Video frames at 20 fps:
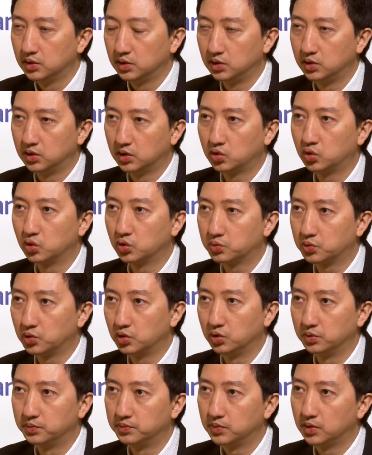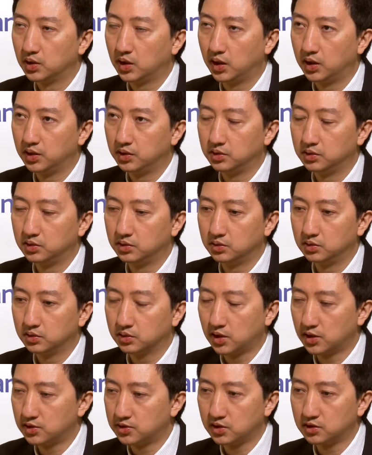in the two group and
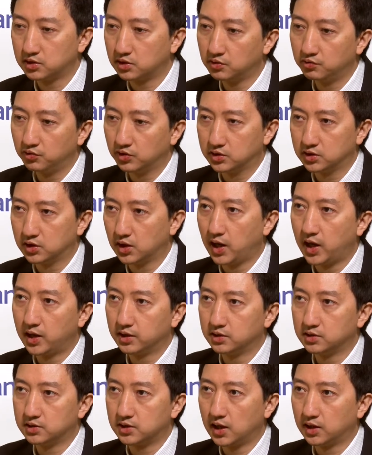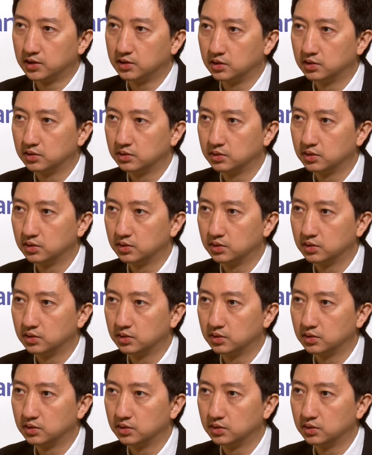consistent with the other studies.